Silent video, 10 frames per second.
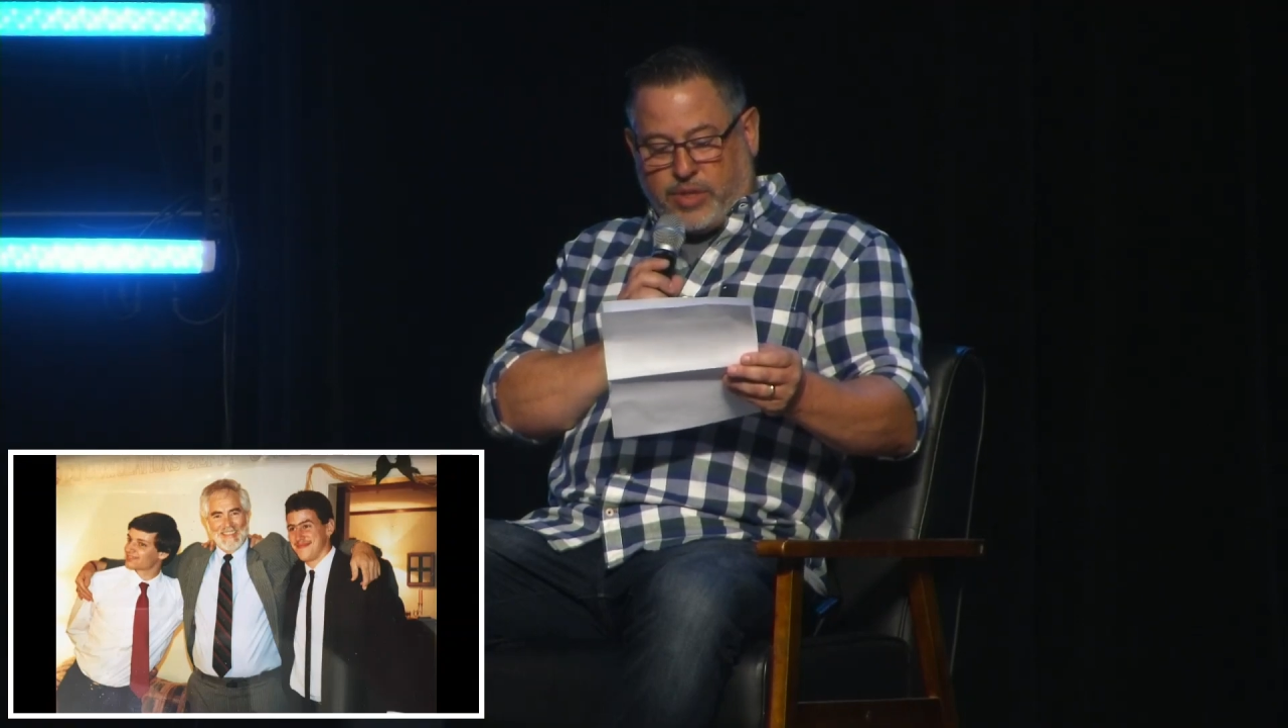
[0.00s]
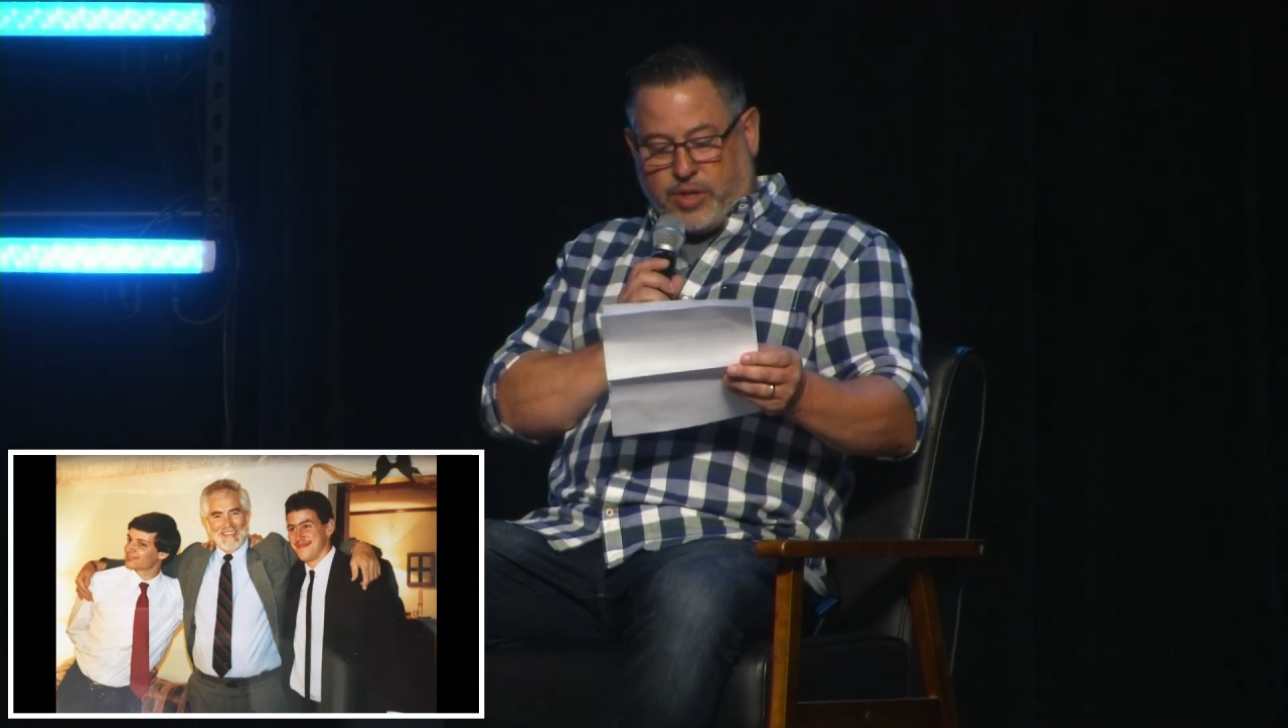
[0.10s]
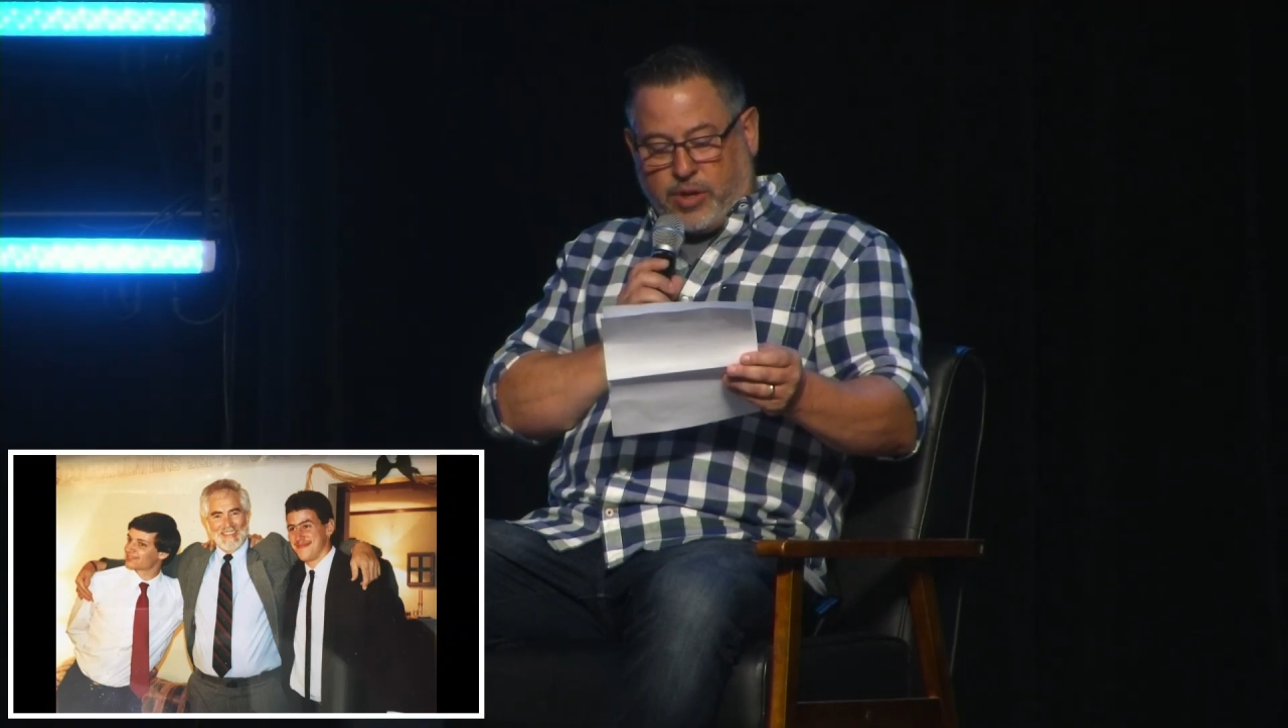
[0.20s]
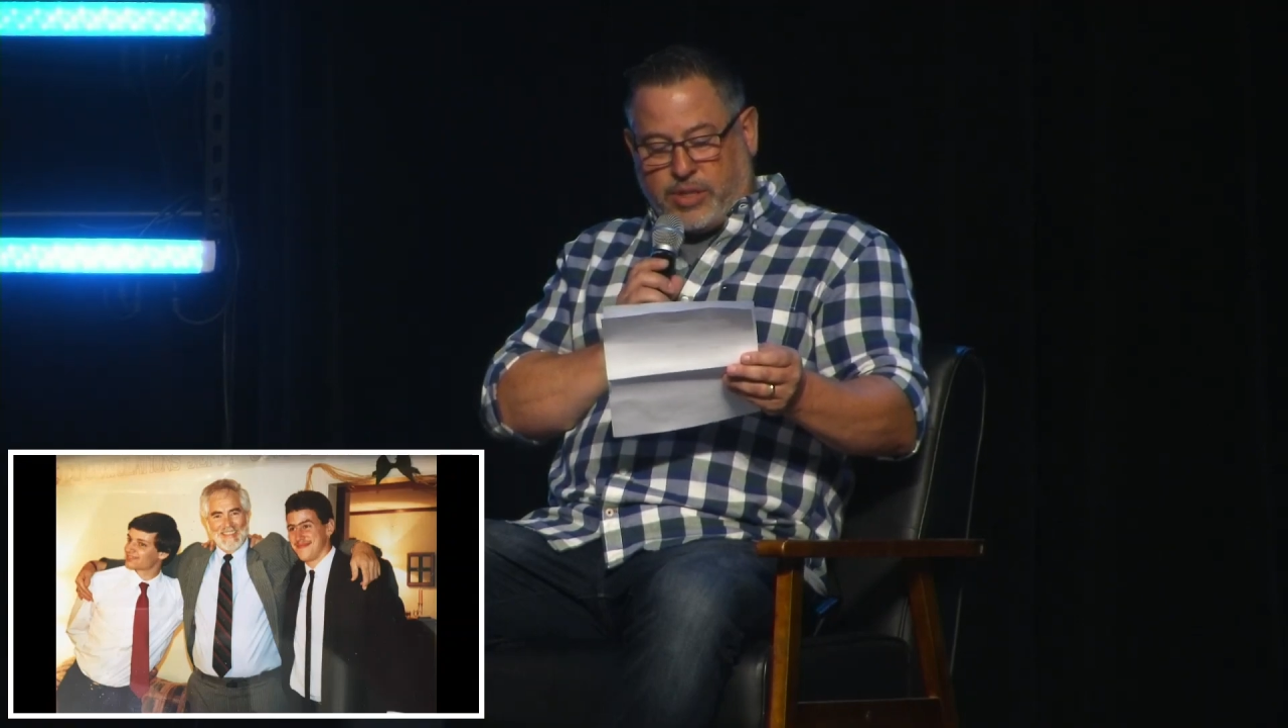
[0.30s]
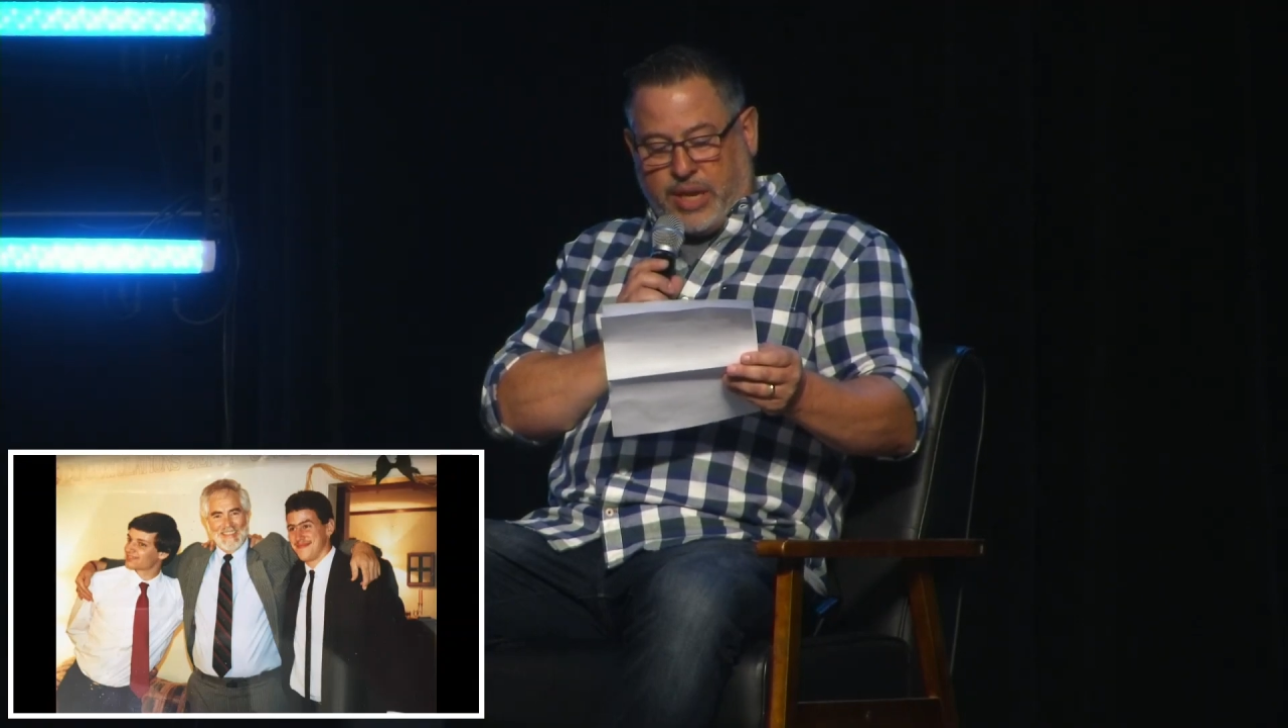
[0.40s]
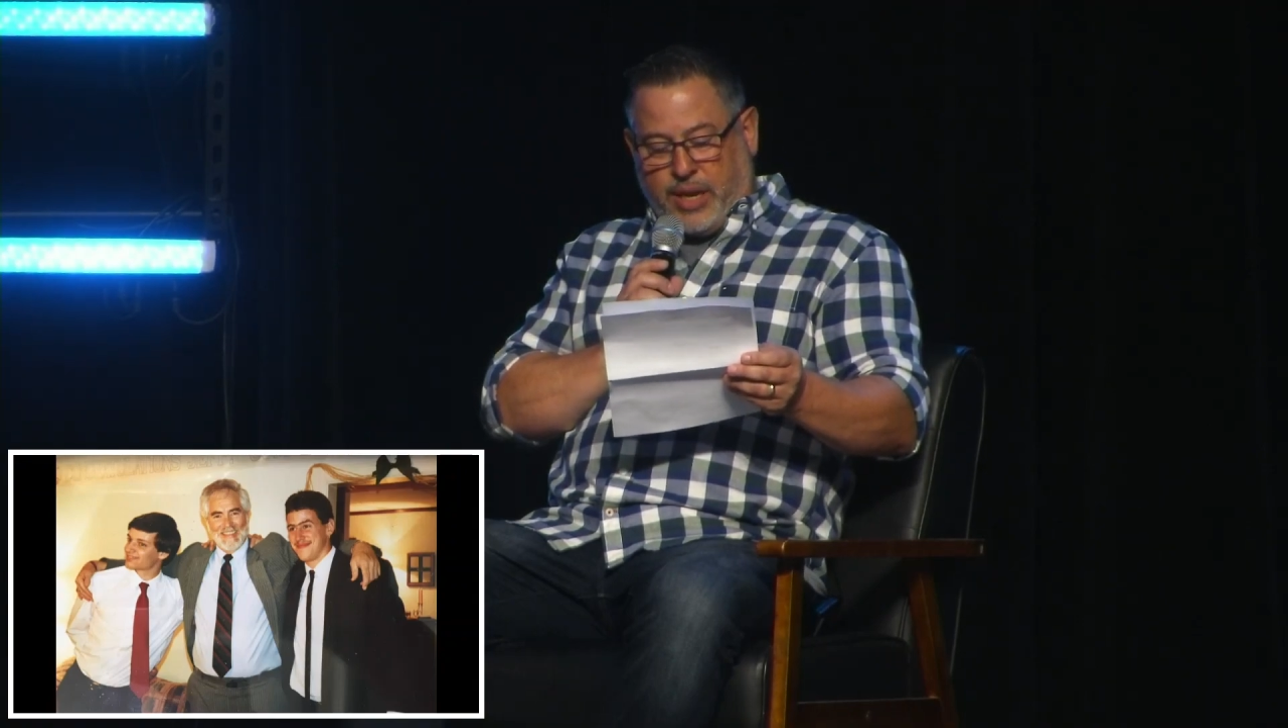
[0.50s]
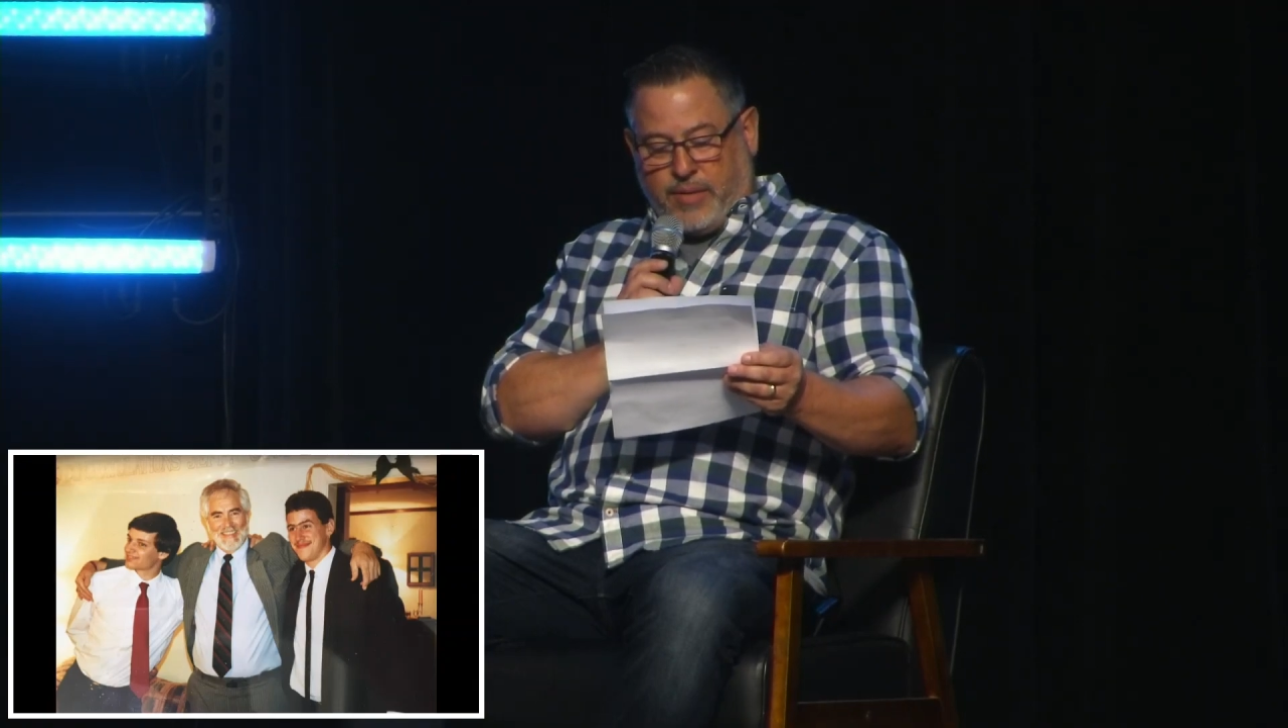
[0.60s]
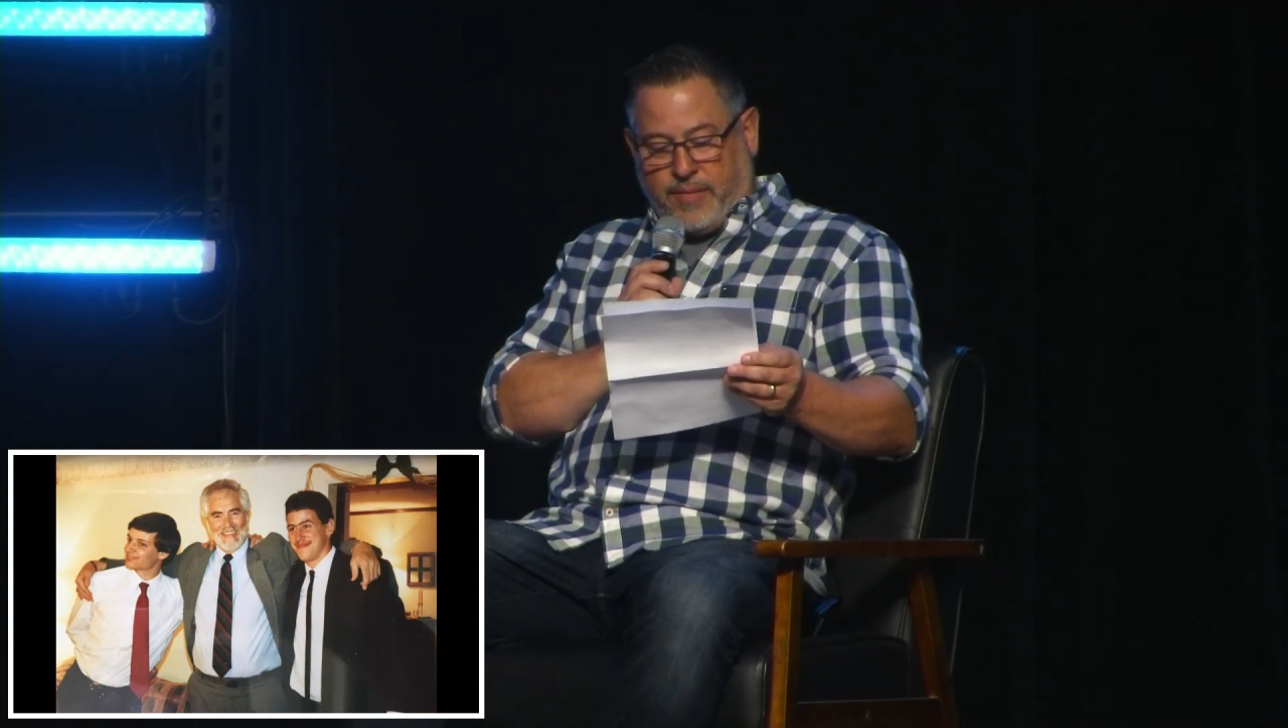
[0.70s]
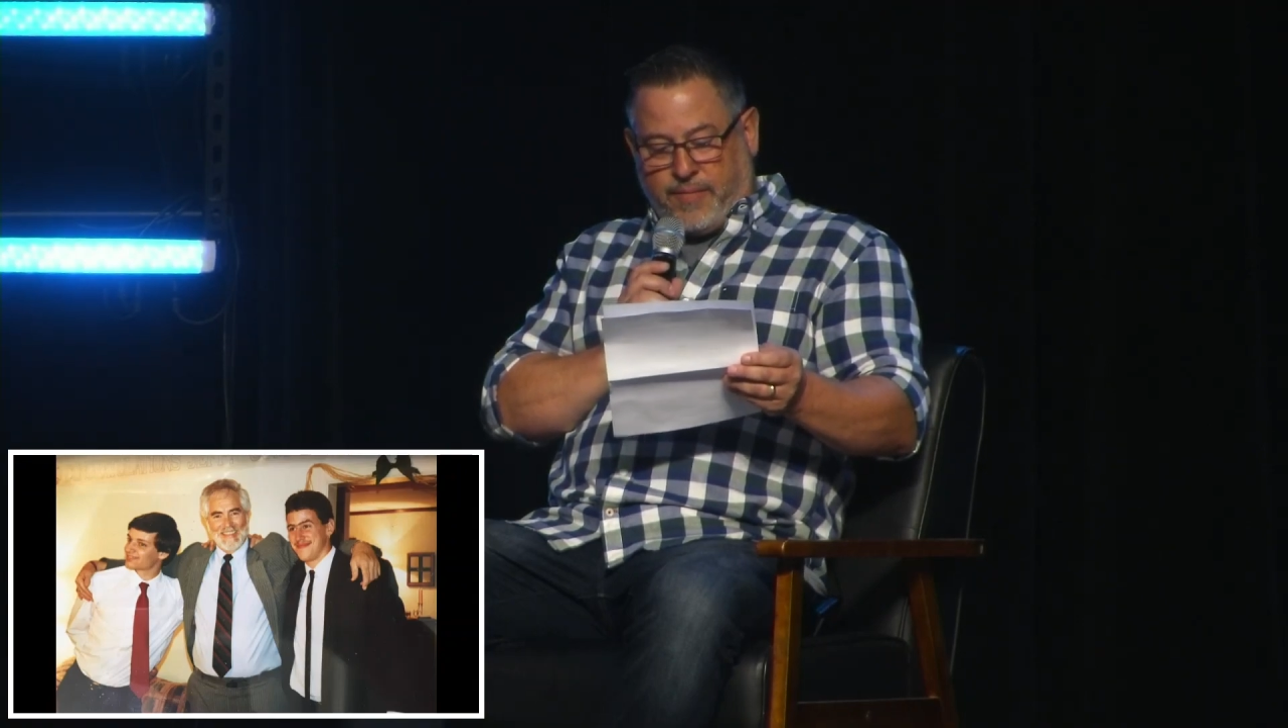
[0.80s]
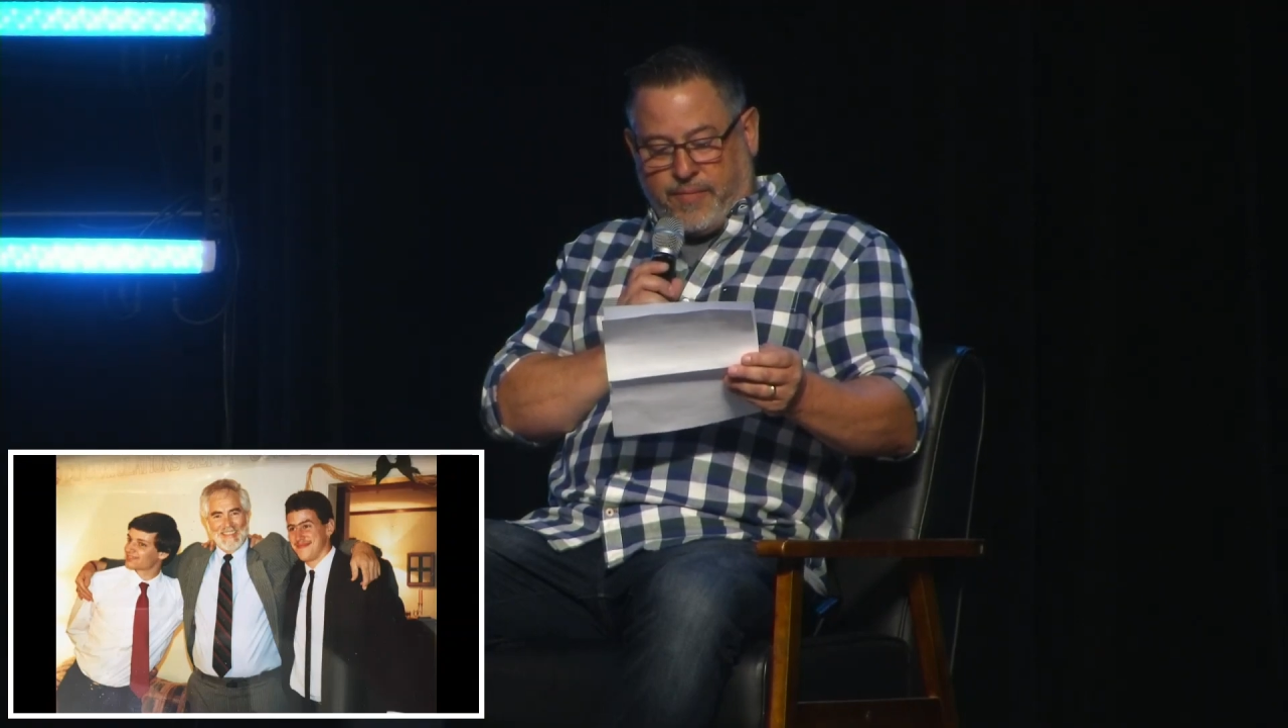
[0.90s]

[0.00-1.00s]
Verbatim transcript: 13.